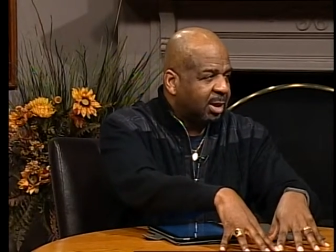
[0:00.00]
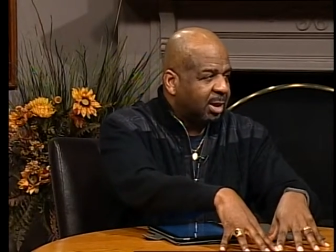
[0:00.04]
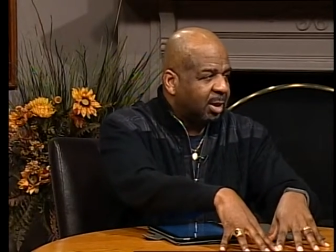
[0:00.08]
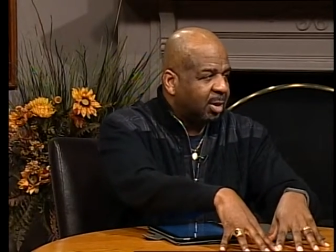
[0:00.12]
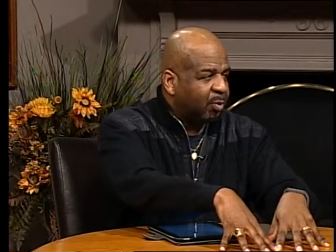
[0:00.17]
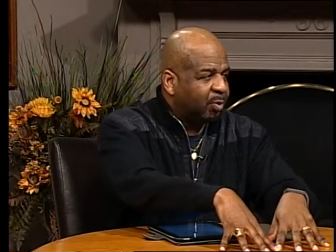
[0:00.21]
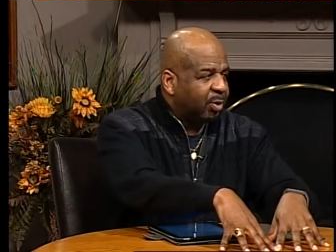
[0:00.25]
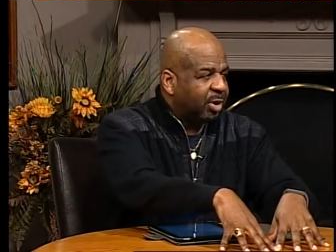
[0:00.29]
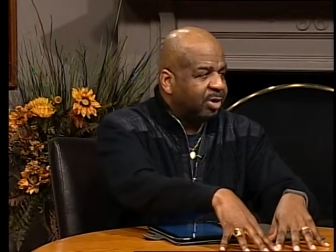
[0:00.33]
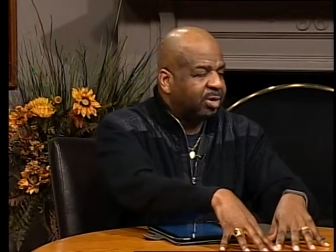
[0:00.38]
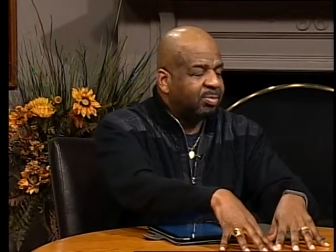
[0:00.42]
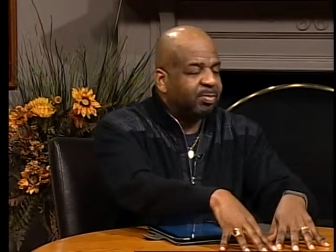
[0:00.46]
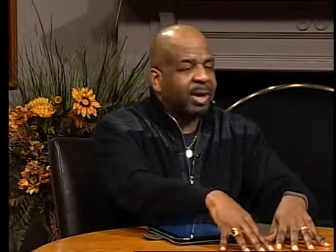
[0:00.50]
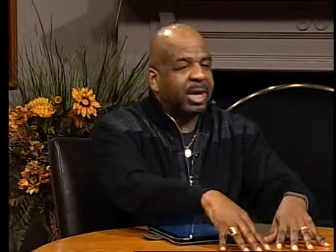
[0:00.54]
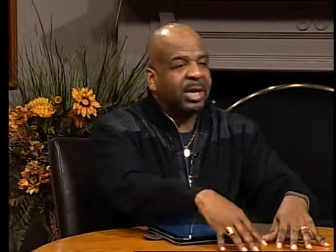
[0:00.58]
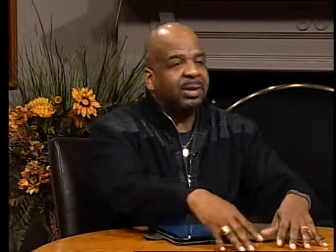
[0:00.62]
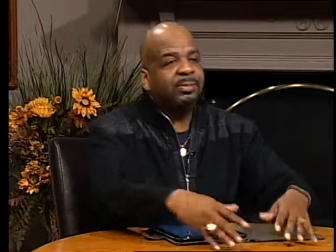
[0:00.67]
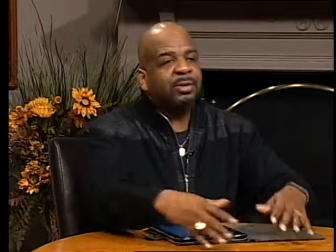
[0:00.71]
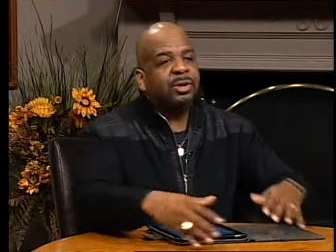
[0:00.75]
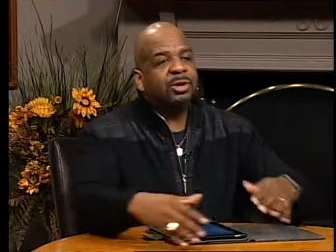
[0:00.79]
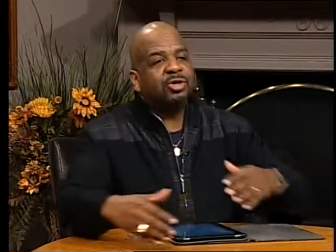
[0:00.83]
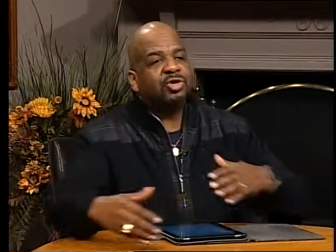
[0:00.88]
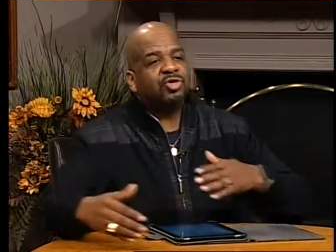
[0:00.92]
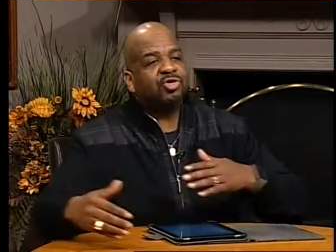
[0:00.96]
with
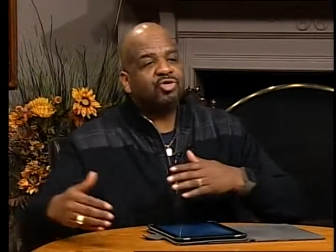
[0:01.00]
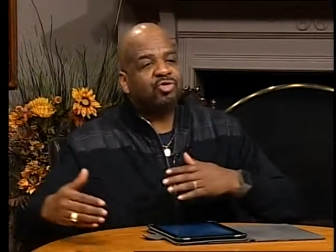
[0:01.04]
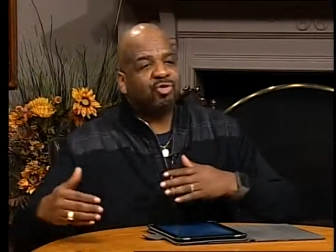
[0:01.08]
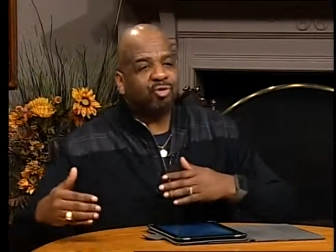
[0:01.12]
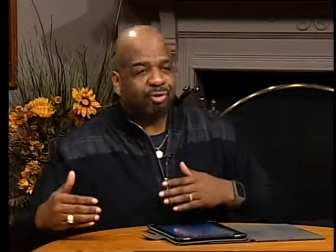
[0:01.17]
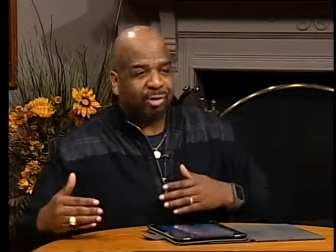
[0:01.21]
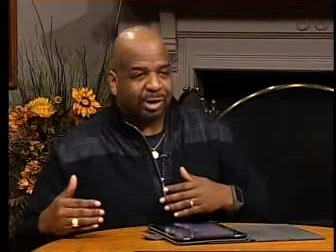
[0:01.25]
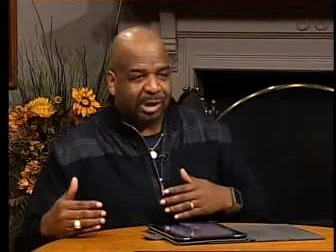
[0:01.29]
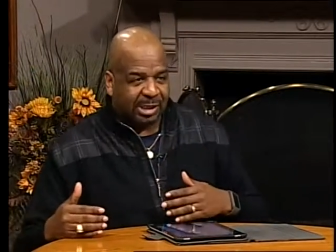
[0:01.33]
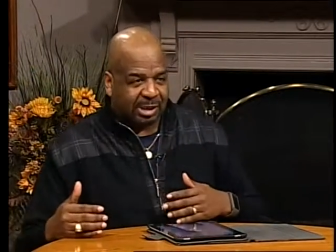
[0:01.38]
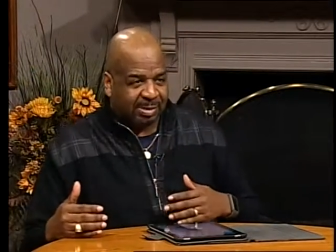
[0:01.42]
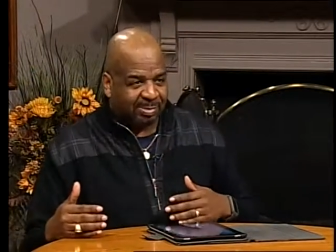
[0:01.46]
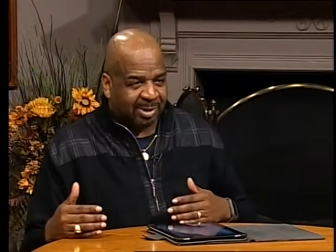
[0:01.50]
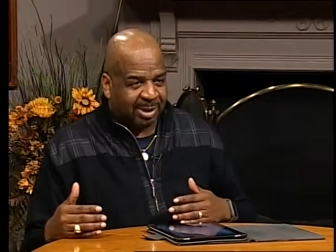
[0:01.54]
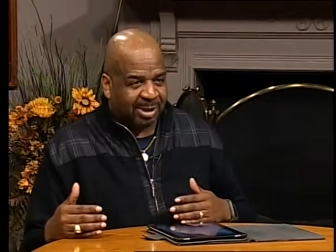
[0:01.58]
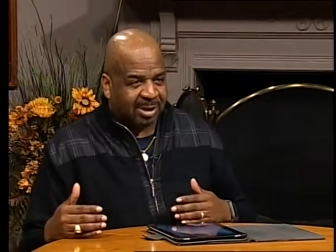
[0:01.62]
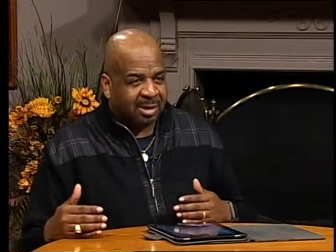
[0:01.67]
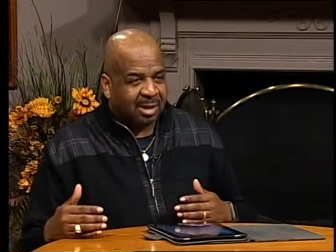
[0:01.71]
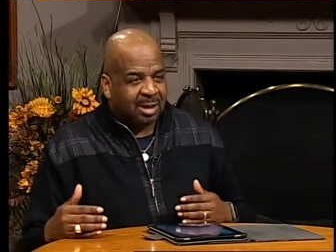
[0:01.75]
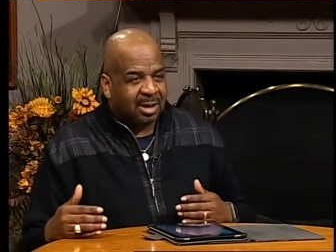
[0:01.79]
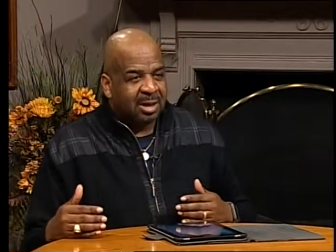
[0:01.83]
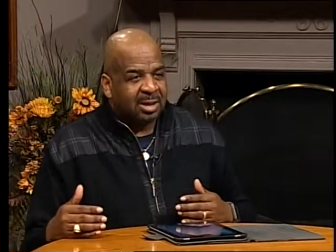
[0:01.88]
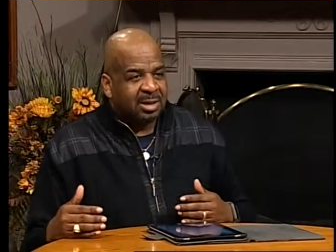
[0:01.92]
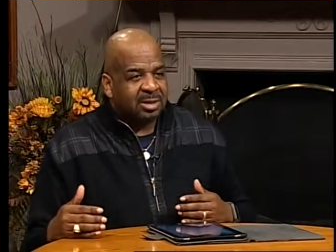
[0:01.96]
maybe streaming
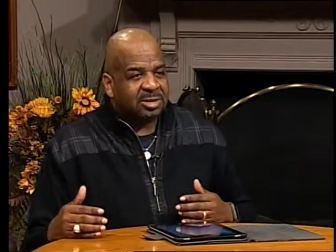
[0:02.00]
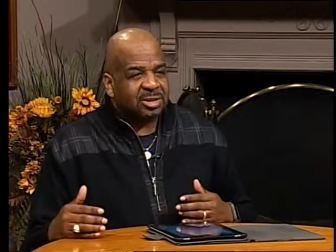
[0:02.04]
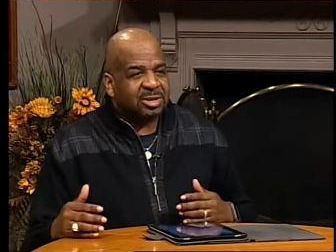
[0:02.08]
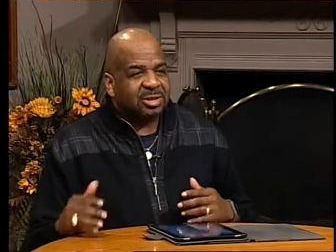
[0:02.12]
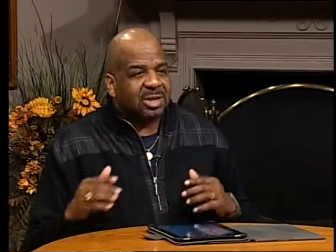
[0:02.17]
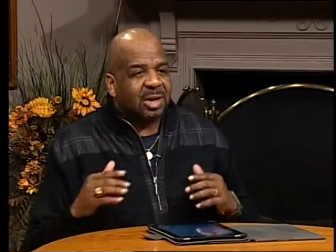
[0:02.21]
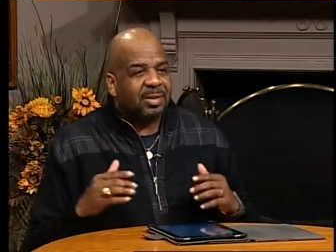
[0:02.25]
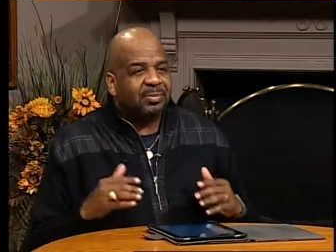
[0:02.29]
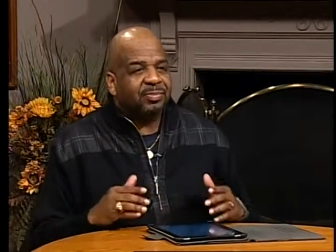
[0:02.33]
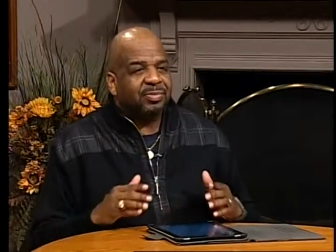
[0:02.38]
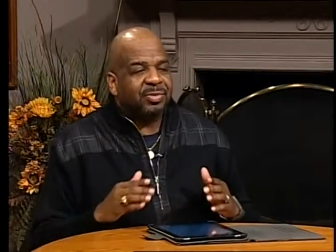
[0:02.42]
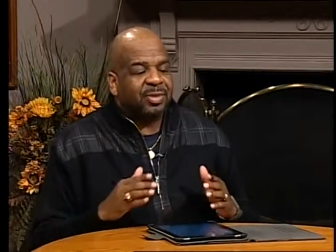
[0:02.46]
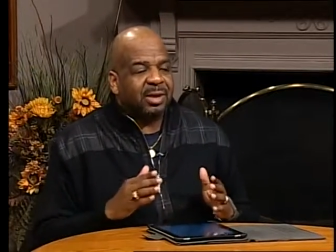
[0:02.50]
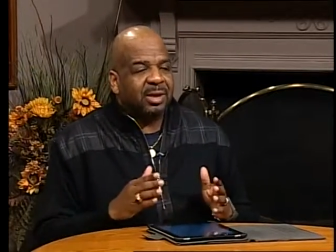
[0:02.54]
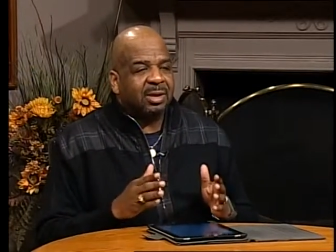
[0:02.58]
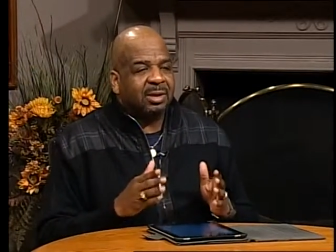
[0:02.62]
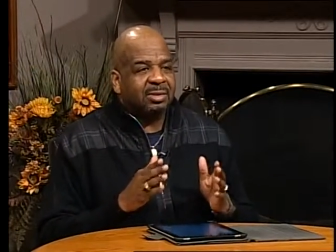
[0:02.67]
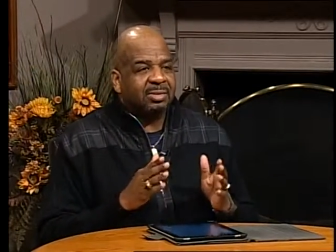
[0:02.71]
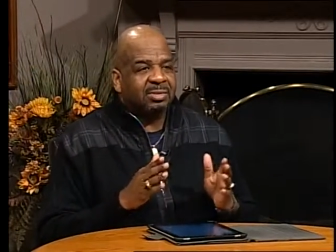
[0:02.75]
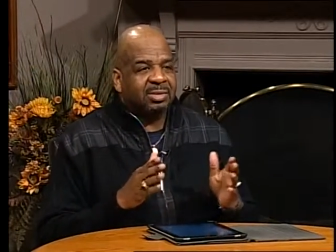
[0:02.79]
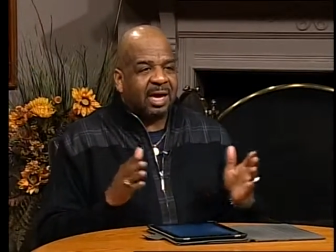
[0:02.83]
something